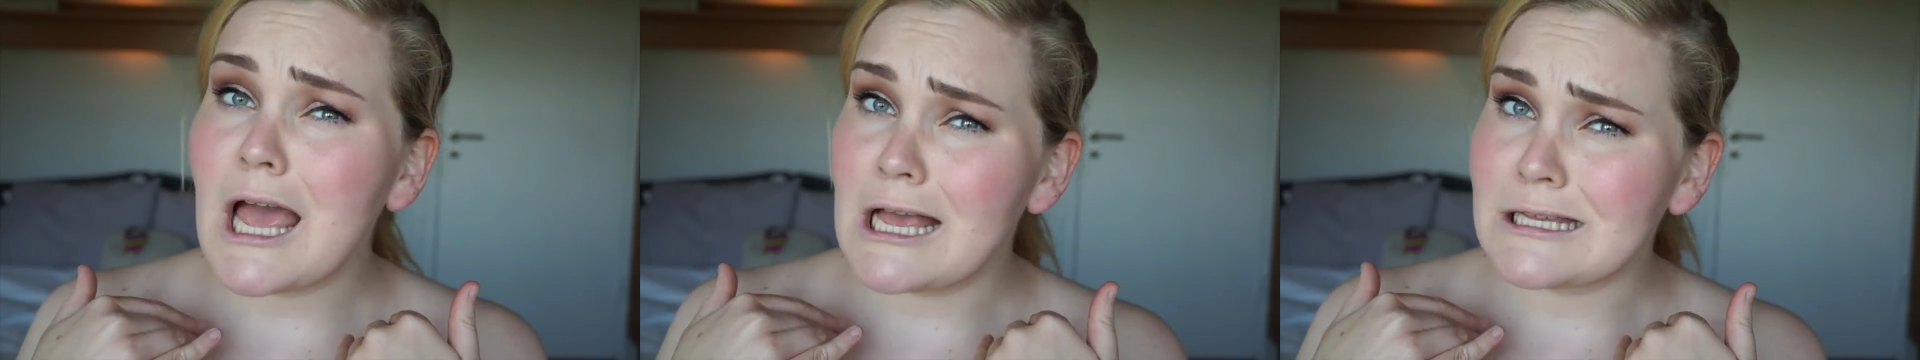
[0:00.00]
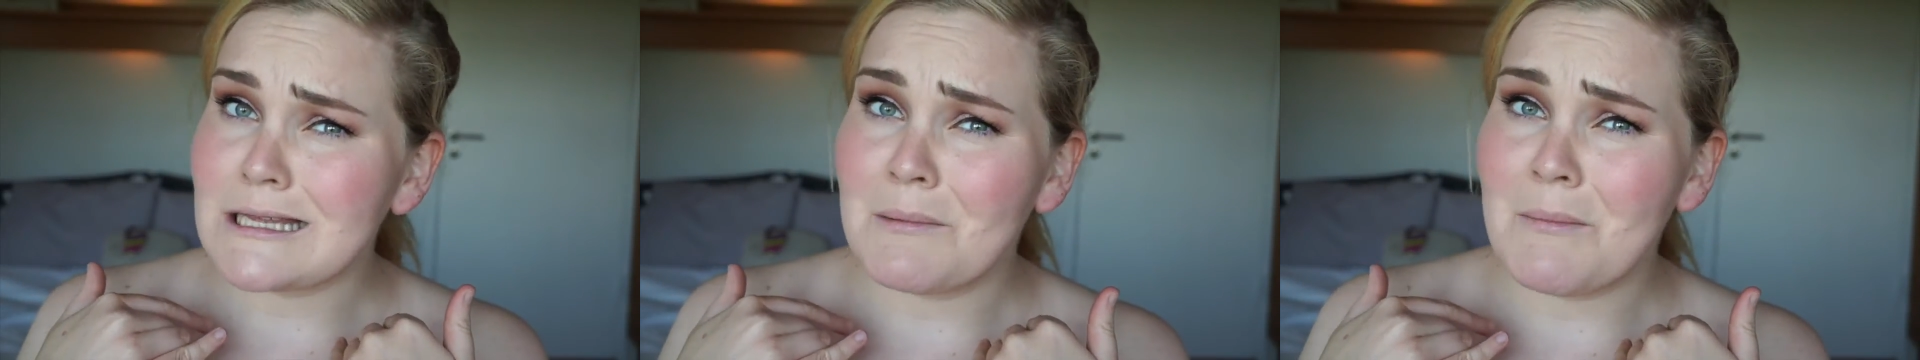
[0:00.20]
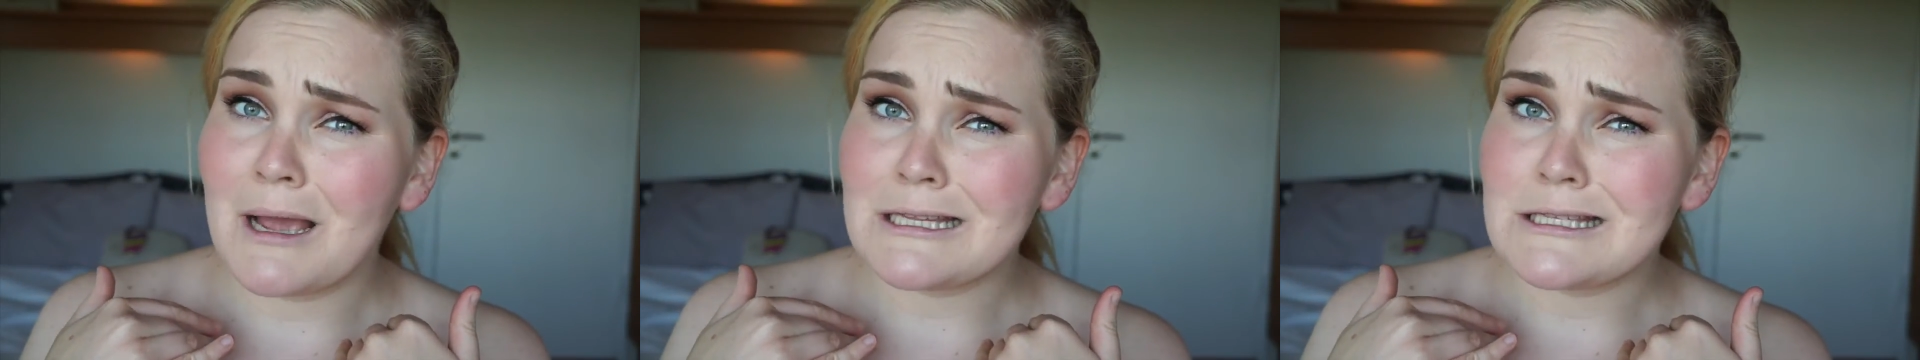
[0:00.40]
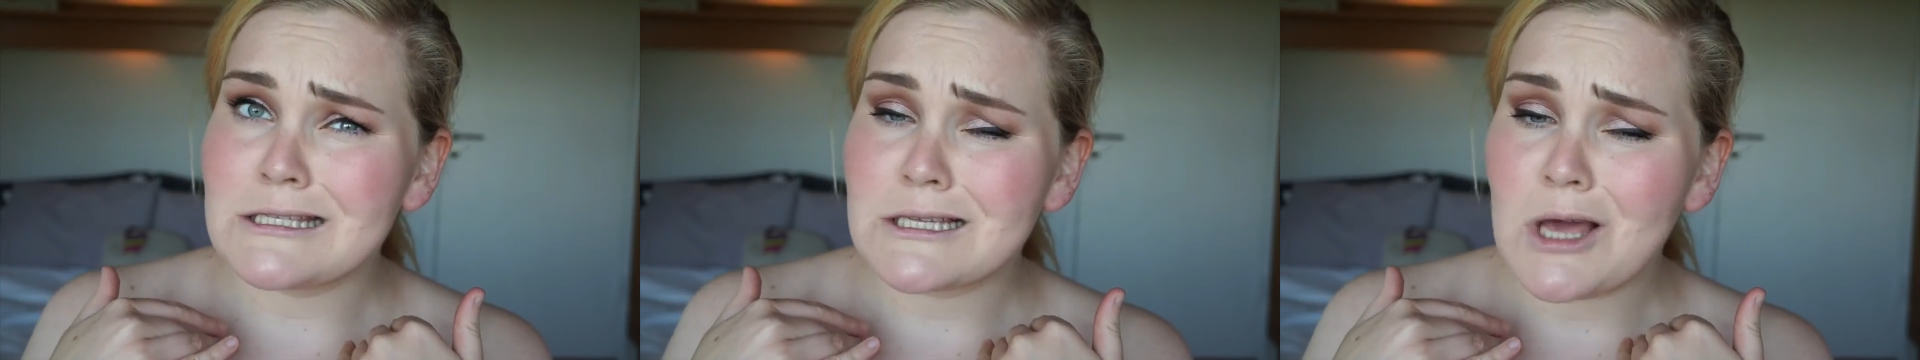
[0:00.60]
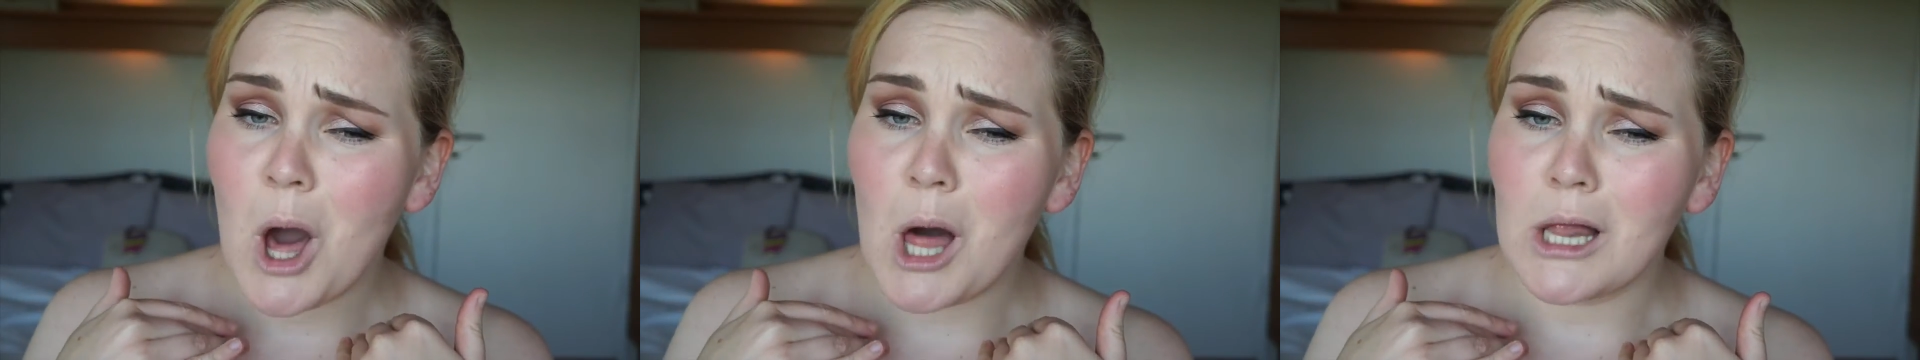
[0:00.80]
as I might
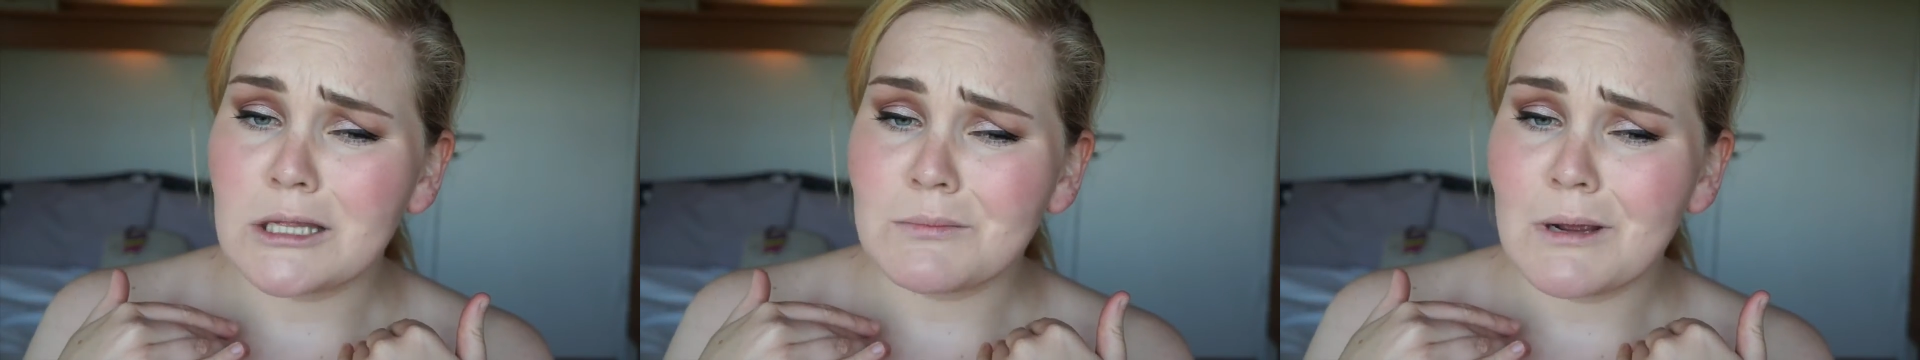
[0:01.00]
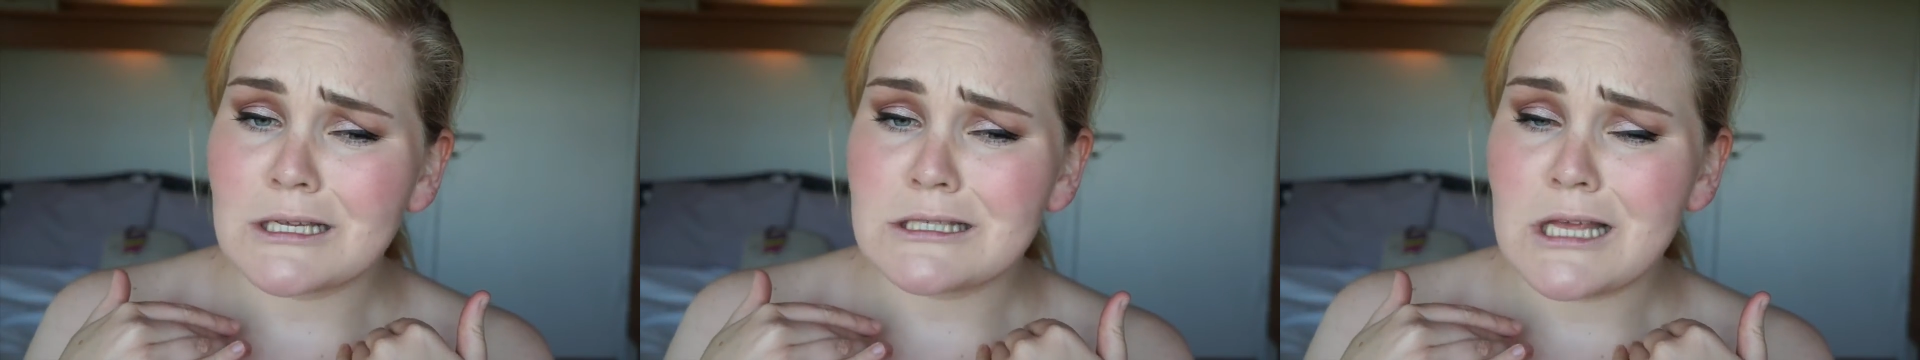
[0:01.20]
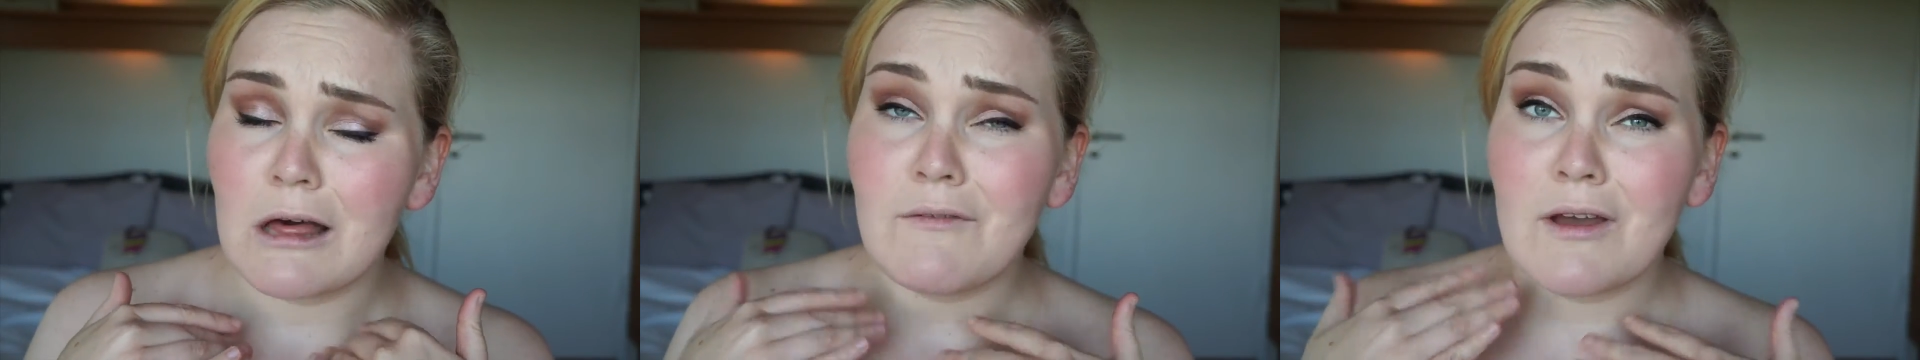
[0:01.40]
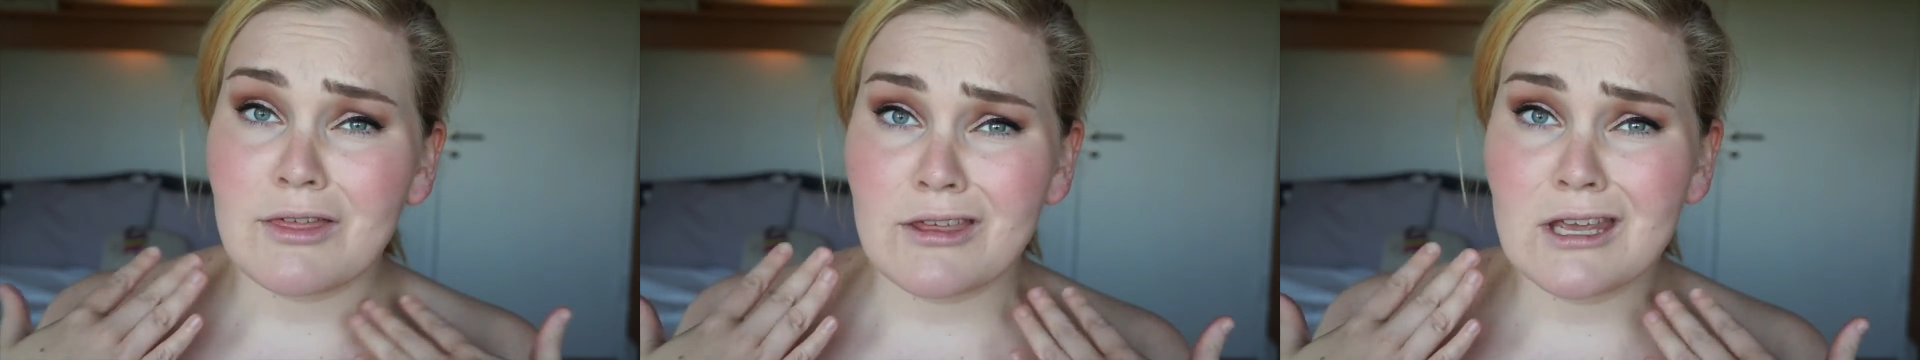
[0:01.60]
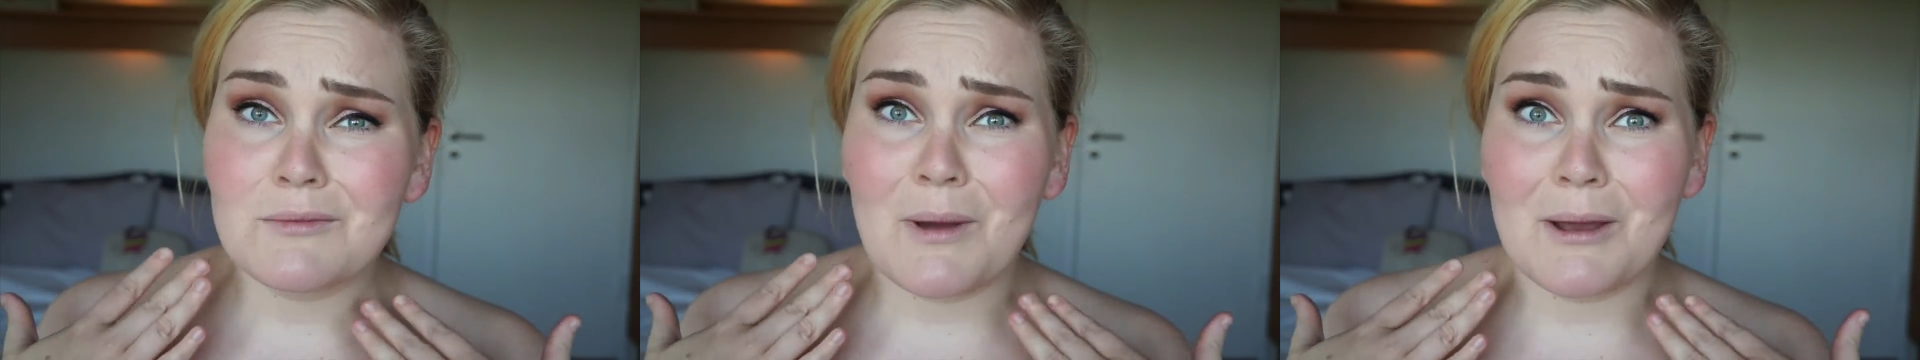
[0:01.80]
call it myself. I
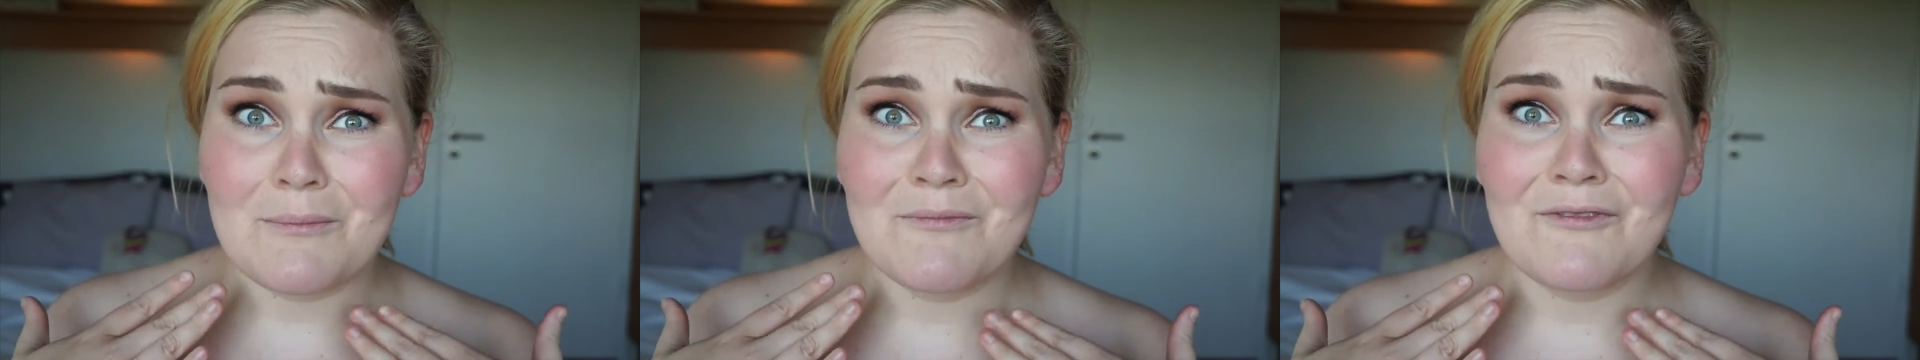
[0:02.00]
think my